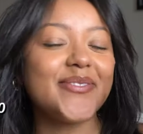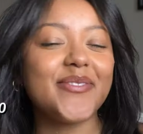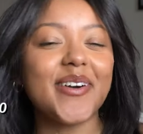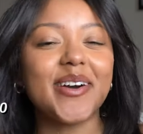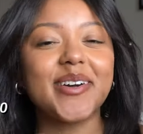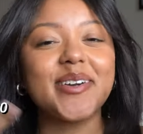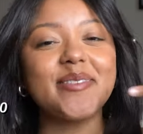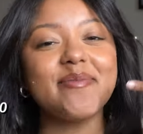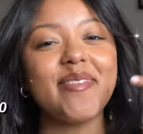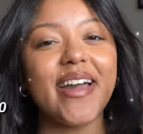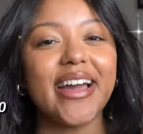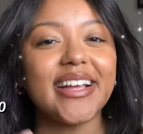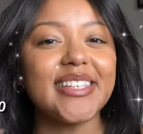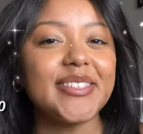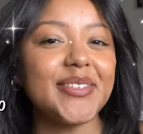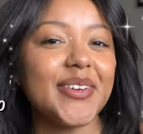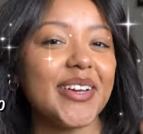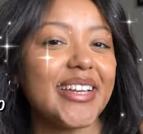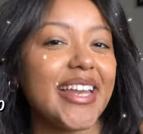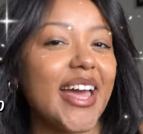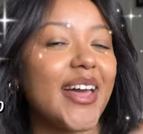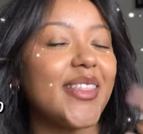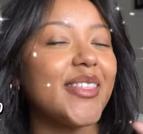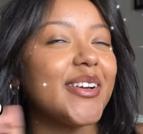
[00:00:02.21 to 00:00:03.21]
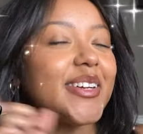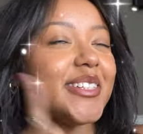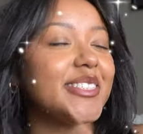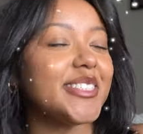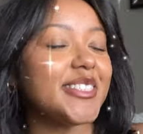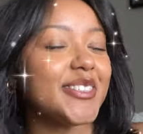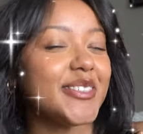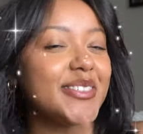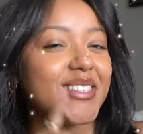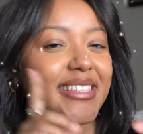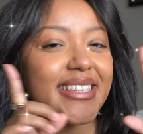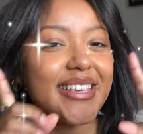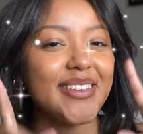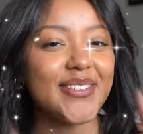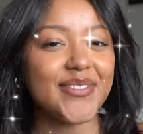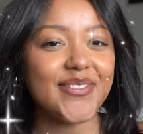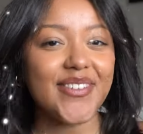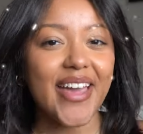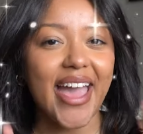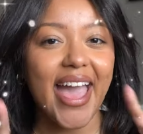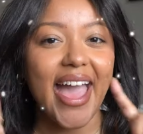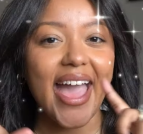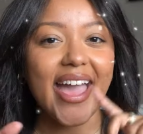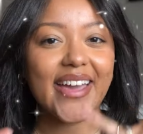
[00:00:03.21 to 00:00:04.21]
and welcome back to another Juicy
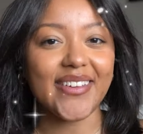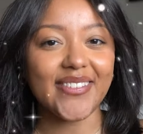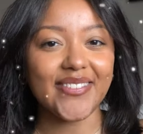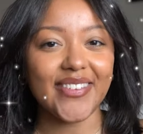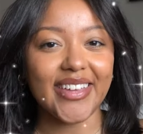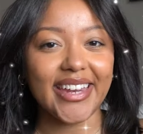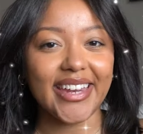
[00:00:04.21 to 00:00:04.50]
Fat